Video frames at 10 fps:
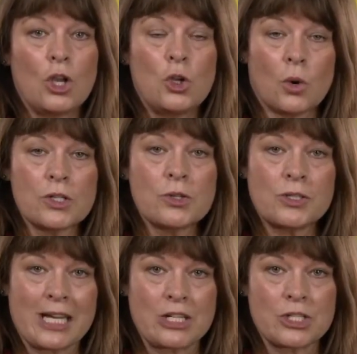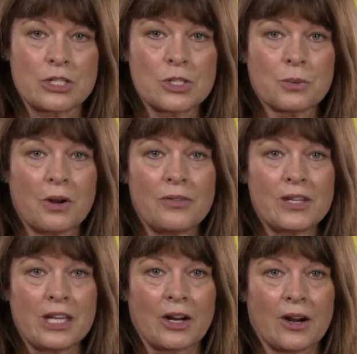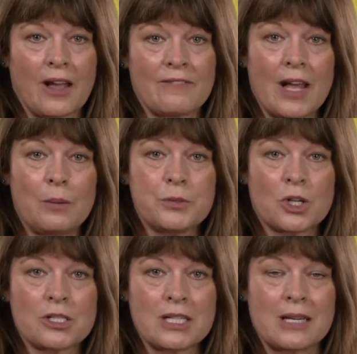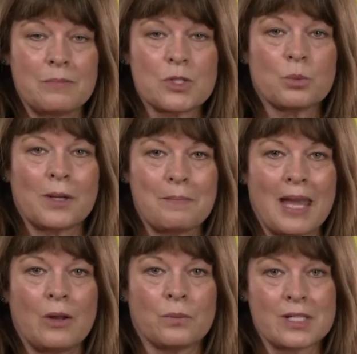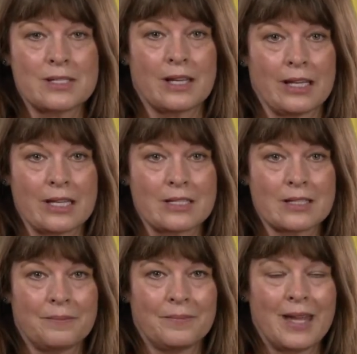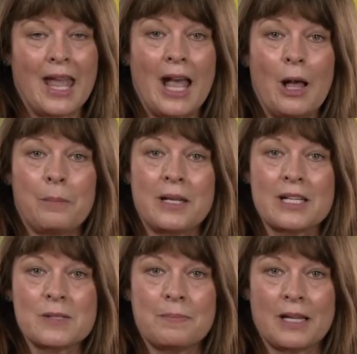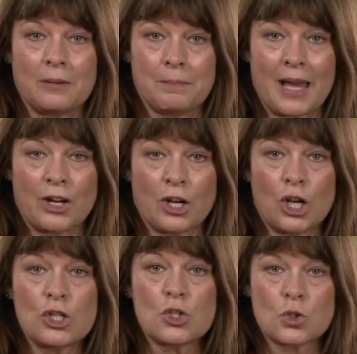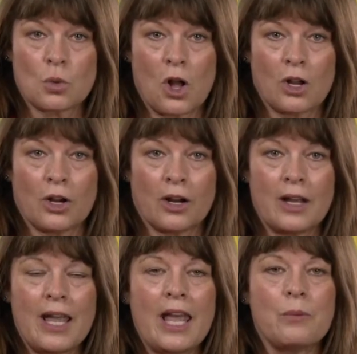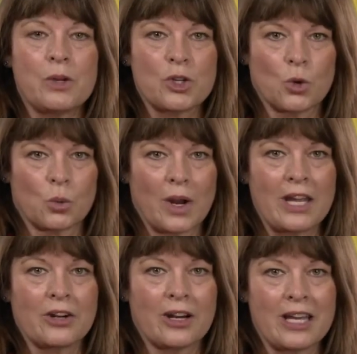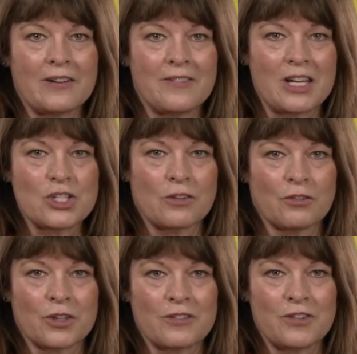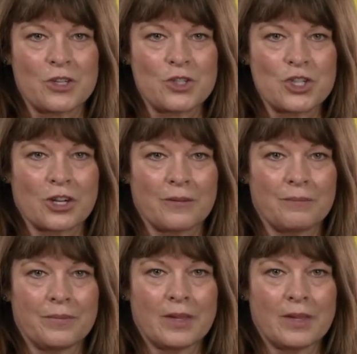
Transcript: Your donations throughout the year have helped our teams remain resilient, helping us build better, stronger, and with greater innovation for the future.